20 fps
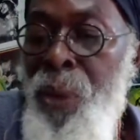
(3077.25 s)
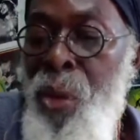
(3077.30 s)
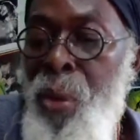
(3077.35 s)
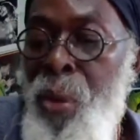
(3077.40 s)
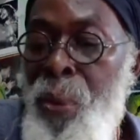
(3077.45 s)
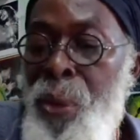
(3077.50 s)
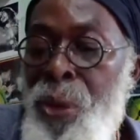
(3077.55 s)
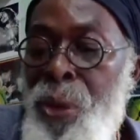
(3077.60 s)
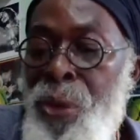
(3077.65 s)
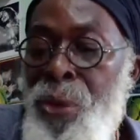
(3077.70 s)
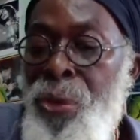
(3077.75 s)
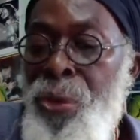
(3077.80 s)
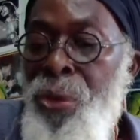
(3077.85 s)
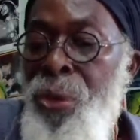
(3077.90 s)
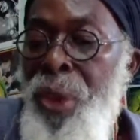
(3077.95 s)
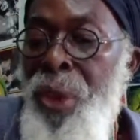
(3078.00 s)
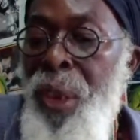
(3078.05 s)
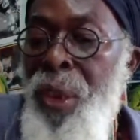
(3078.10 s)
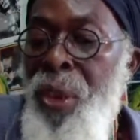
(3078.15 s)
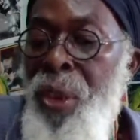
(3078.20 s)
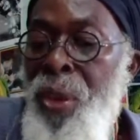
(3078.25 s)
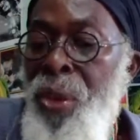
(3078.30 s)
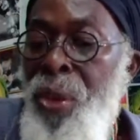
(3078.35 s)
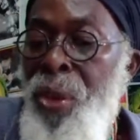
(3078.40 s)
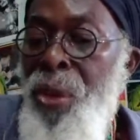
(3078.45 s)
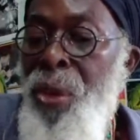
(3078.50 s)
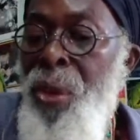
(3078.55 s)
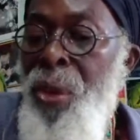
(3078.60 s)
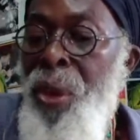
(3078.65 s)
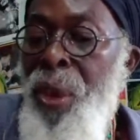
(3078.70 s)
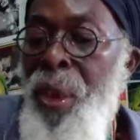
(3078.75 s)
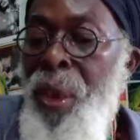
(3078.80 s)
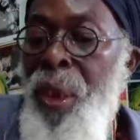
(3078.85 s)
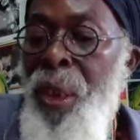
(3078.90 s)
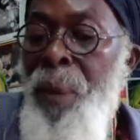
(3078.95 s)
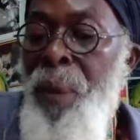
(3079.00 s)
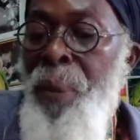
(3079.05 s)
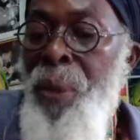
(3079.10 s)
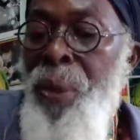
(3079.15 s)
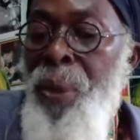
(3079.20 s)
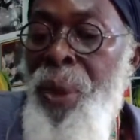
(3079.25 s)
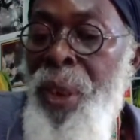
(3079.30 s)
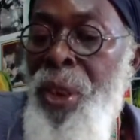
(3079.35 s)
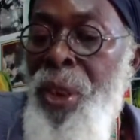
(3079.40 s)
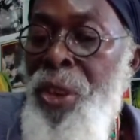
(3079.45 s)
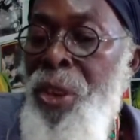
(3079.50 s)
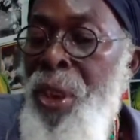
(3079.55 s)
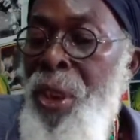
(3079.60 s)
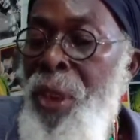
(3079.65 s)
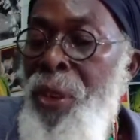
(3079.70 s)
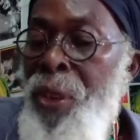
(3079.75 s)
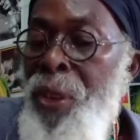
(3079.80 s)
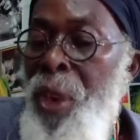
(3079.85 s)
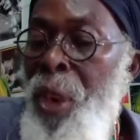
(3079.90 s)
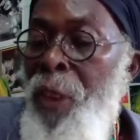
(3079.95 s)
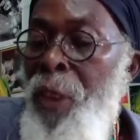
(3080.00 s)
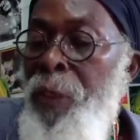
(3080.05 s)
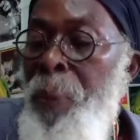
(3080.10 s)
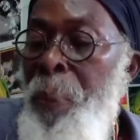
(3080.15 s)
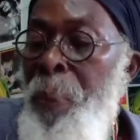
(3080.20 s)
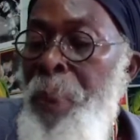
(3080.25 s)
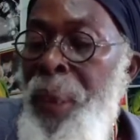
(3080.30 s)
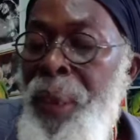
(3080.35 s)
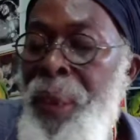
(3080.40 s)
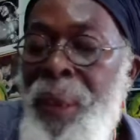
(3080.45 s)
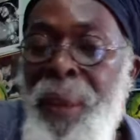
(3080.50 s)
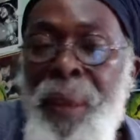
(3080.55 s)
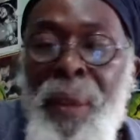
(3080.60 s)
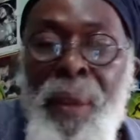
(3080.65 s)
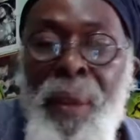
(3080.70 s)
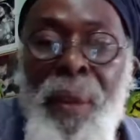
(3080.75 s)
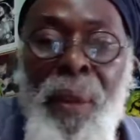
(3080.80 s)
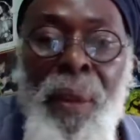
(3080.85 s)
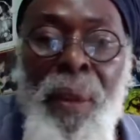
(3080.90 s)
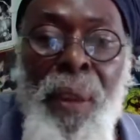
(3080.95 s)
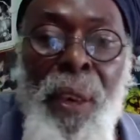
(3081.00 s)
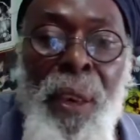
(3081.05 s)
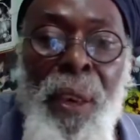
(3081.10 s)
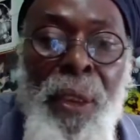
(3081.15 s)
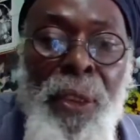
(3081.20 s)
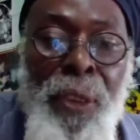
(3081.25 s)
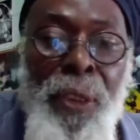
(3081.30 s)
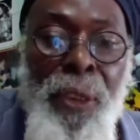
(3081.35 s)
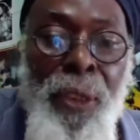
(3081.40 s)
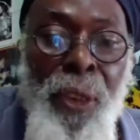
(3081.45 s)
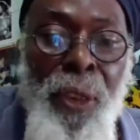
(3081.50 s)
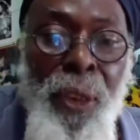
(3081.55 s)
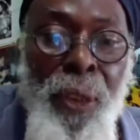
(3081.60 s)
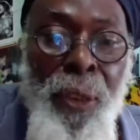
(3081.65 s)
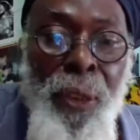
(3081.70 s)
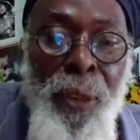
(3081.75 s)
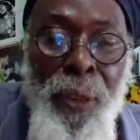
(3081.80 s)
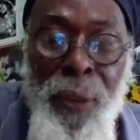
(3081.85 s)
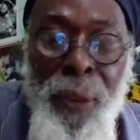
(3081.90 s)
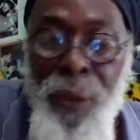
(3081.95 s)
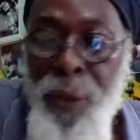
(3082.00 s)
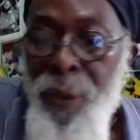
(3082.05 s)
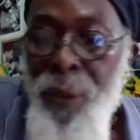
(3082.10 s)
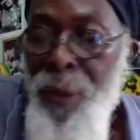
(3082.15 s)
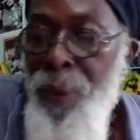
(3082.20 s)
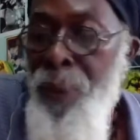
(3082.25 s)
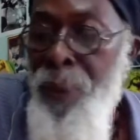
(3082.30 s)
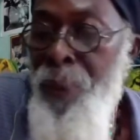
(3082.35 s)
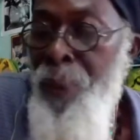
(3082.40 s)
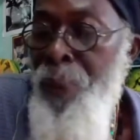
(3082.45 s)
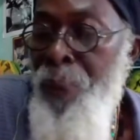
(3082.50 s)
You must rid your deliberations of petty concerns.